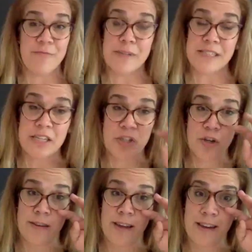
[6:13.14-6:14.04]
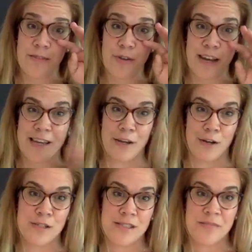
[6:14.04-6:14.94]
been teaching online for 8
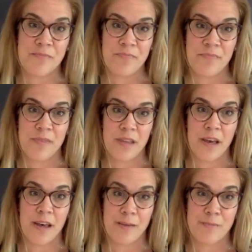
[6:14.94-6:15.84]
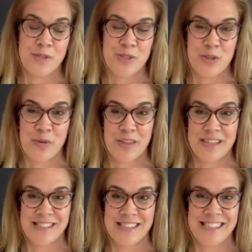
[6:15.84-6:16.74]
years. So
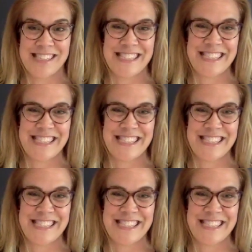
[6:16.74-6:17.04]
this is